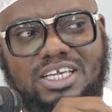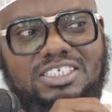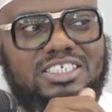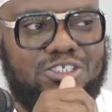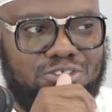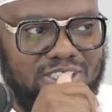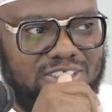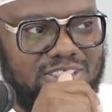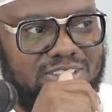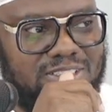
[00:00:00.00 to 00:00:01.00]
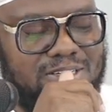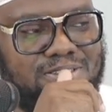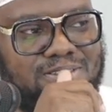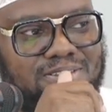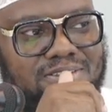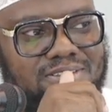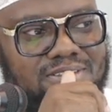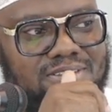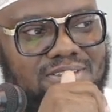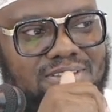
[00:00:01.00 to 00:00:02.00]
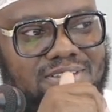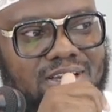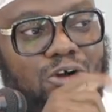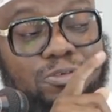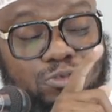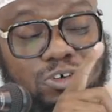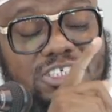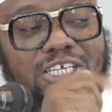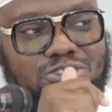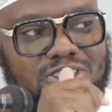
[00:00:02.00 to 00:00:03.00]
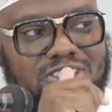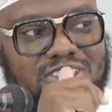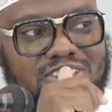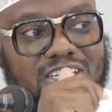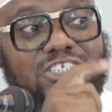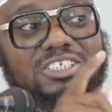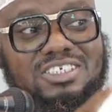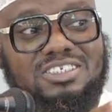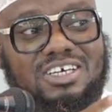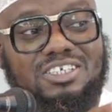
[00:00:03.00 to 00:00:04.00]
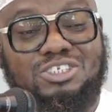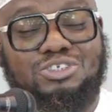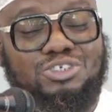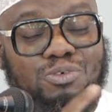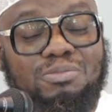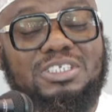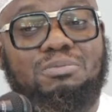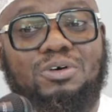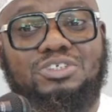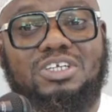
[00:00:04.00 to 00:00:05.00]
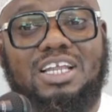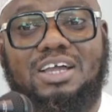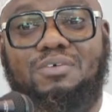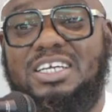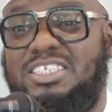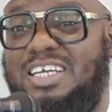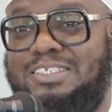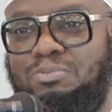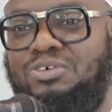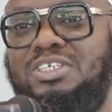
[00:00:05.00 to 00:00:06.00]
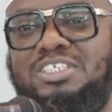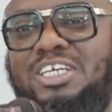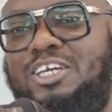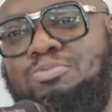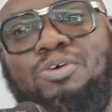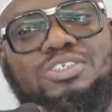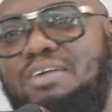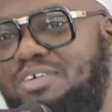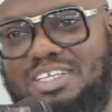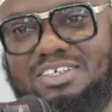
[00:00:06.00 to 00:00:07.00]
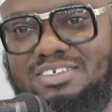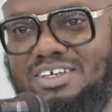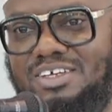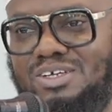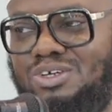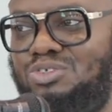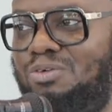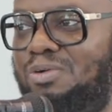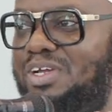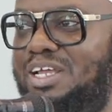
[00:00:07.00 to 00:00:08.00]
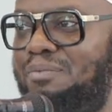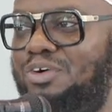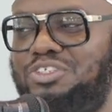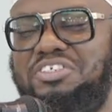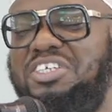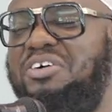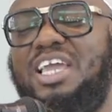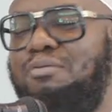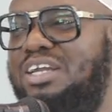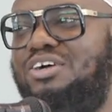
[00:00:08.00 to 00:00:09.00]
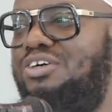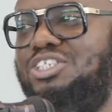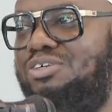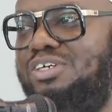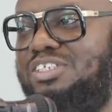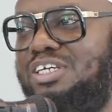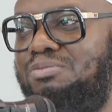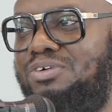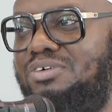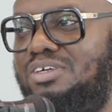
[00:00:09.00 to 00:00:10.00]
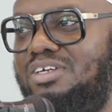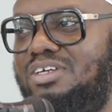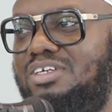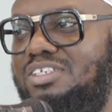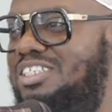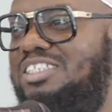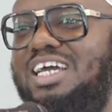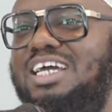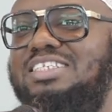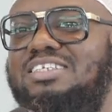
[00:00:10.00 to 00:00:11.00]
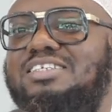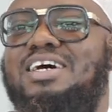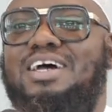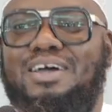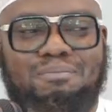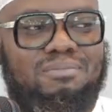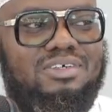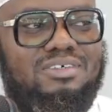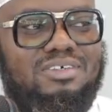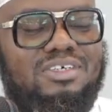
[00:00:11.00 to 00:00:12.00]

he said to his sister, or before saying to his sister, his sister, due to woman's emotion, likewise, she exploded. She exposed everything. Because women, when they're emotional, they don't care about the consequence anymore. She said, Na'am,